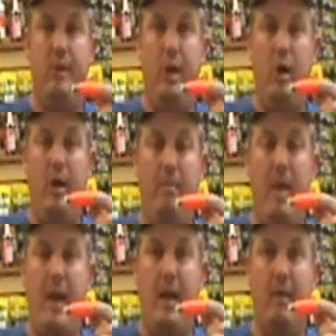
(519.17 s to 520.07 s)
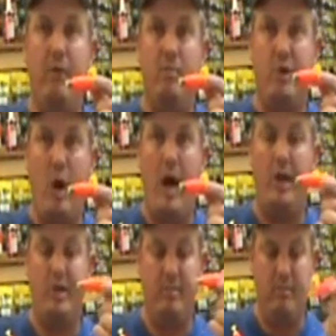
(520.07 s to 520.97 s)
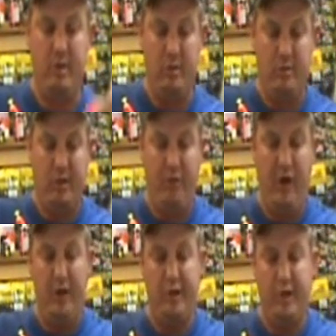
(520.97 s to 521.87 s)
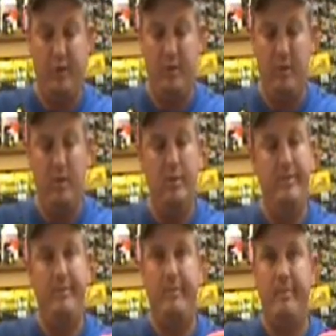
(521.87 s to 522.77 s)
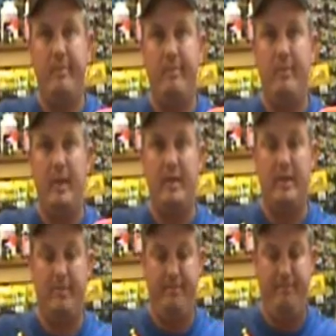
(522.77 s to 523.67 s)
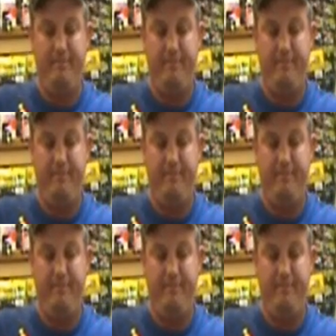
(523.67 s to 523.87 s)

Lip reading: you know, and make it from scratch and to finish here. That's it.